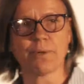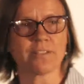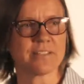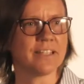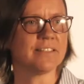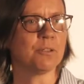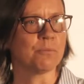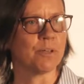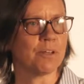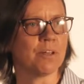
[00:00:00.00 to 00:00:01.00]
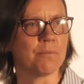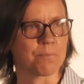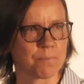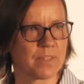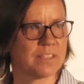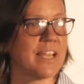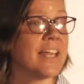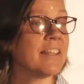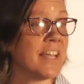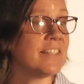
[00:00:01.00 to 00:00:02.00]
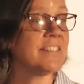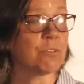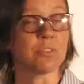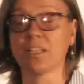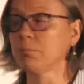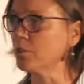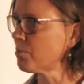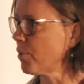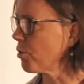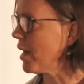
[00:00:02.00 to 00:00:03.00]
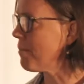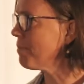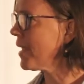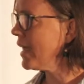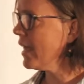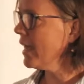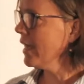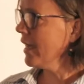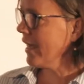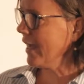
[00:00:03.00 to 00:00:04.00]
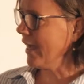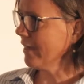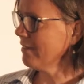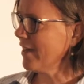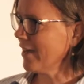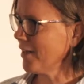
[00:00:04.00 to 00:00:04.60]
months, 18 or 10 months program. And